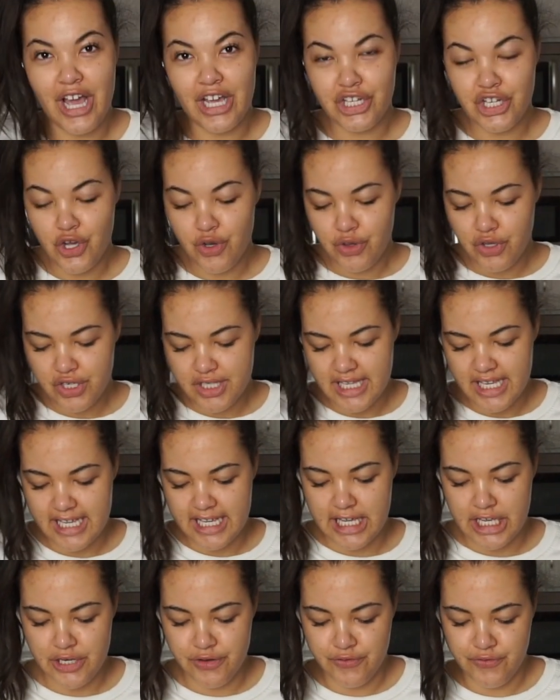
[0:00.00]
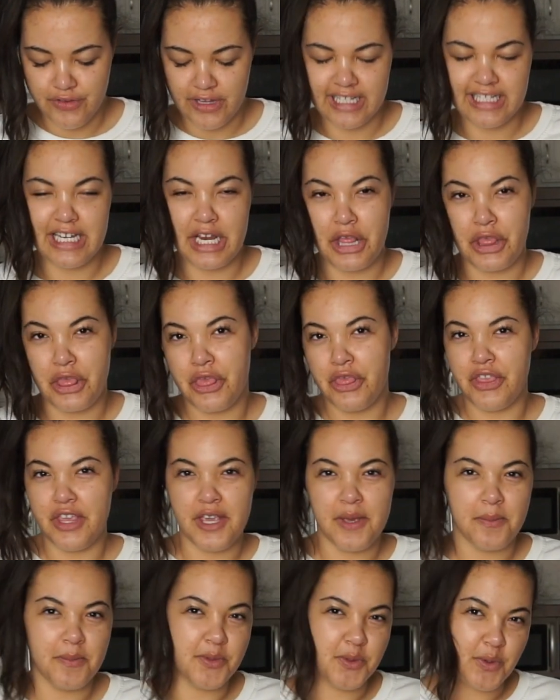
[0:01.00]
I know there's like conflicting
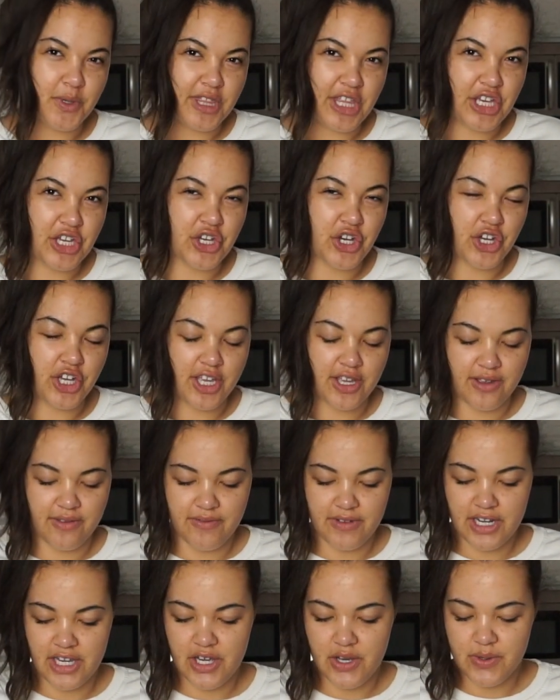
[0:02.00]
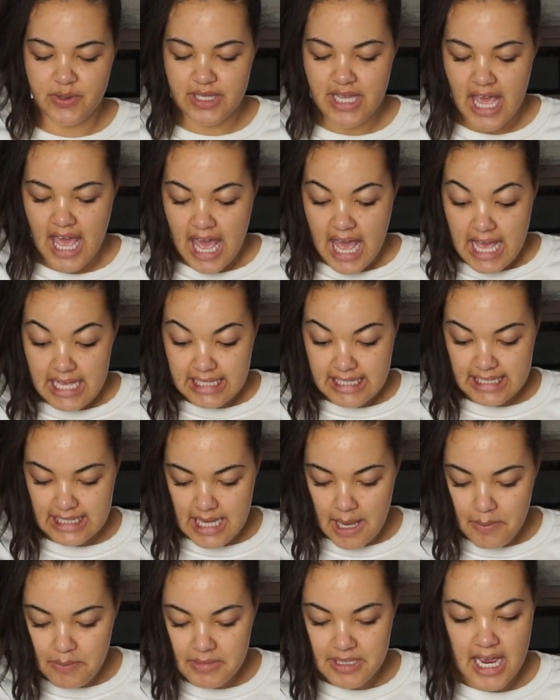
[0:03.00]
themes with like cooking videos.
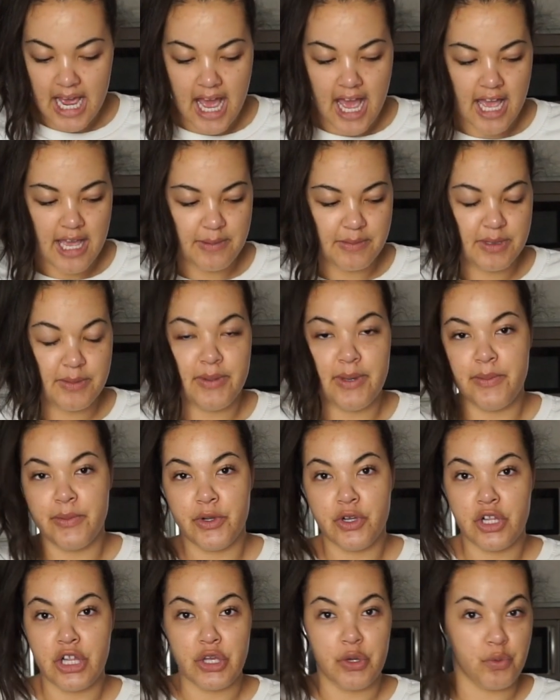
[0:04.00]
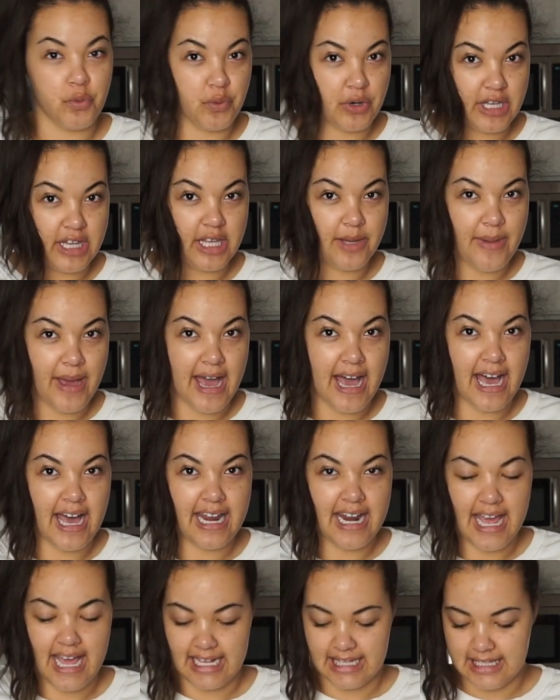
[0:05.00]
Sometimes people are like really
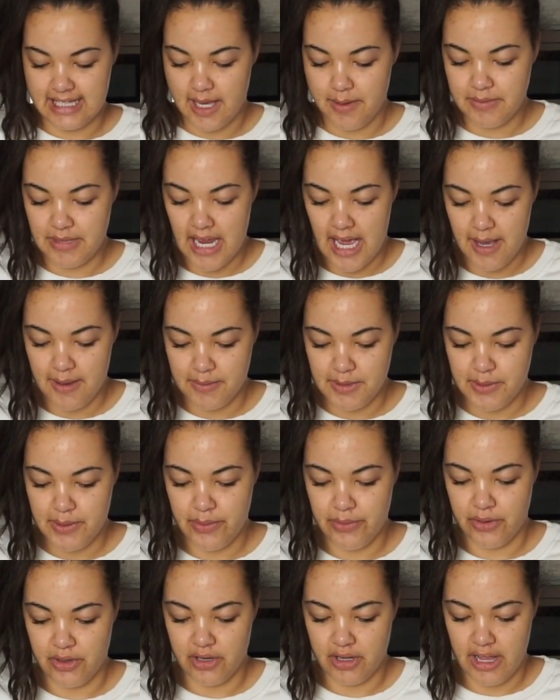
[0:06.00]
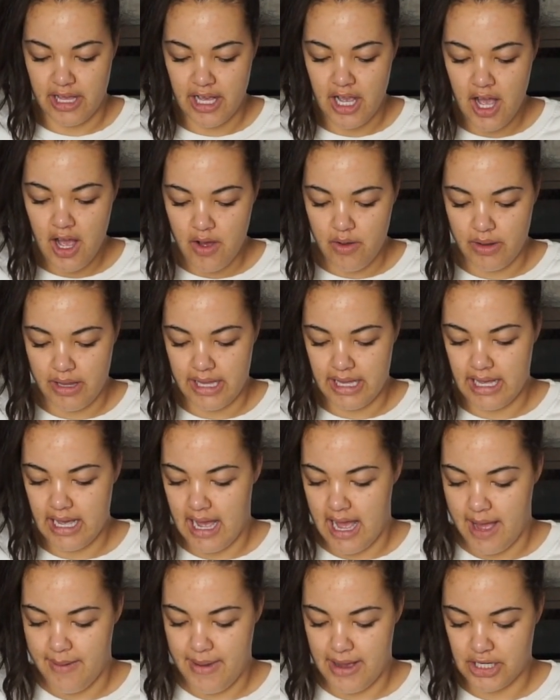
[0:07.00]
bad, and sometimes people are like, oh, like
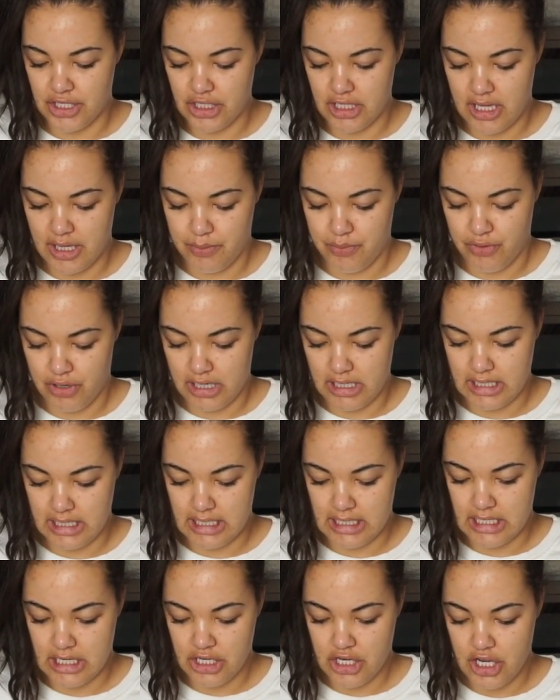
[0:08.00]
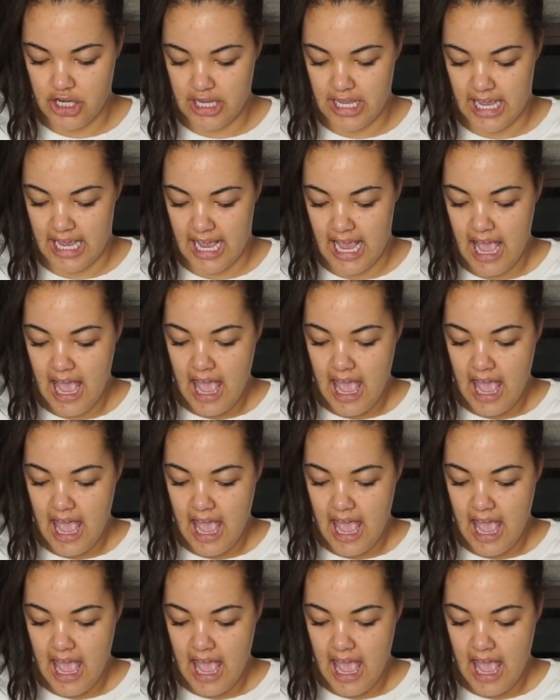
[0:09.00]
I'm actually like pretty decent at cooking.